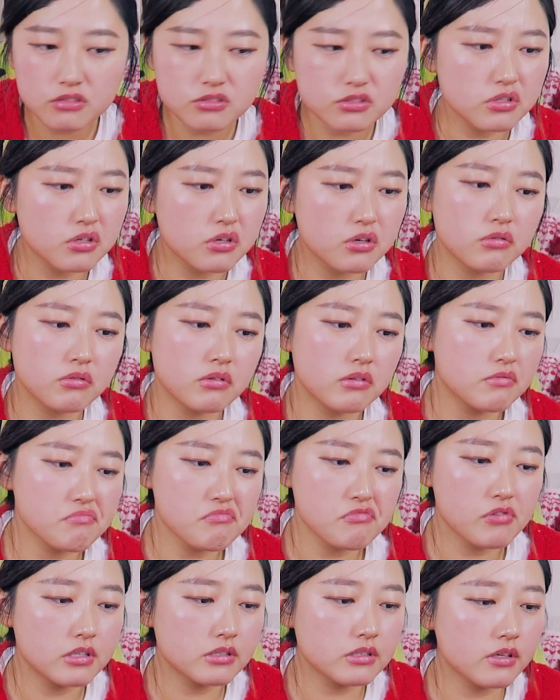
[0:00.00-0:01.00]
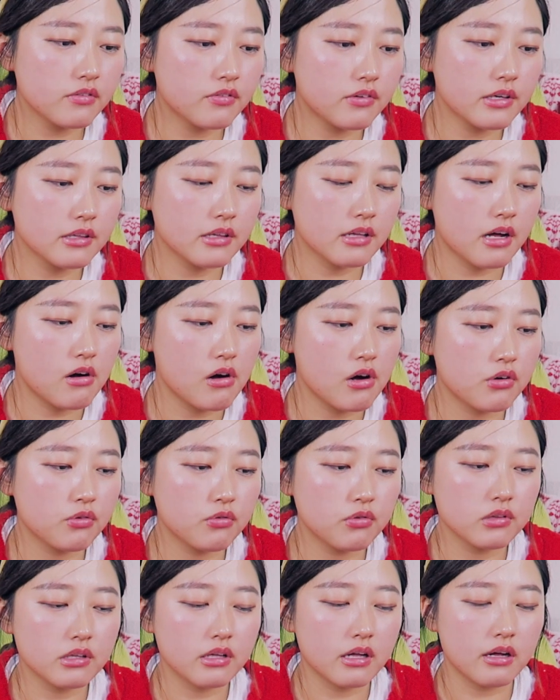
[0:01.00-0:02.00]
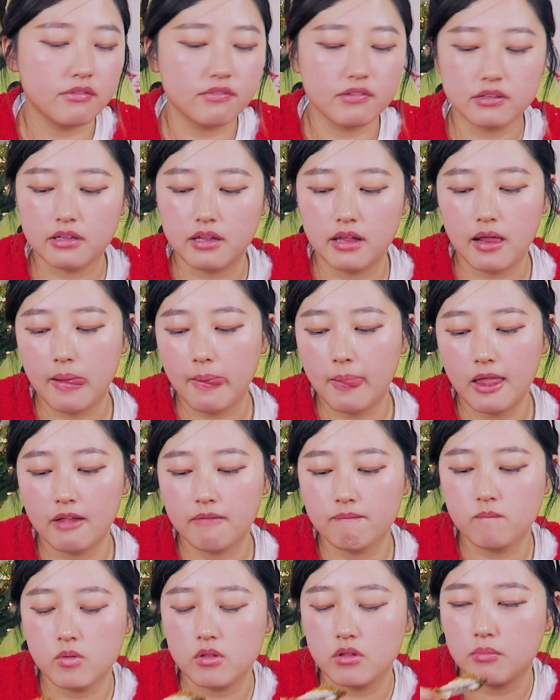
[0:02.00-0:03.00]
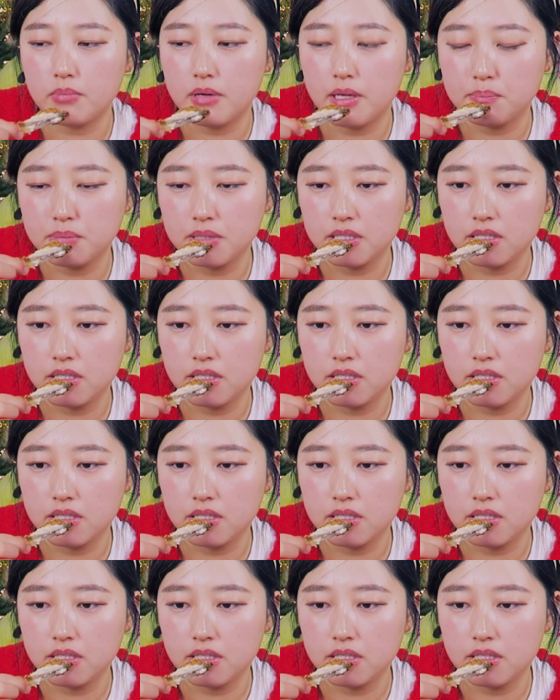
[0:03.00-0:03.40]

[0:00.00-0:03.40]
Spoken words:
So as of right now, I don't really have any, you know, pet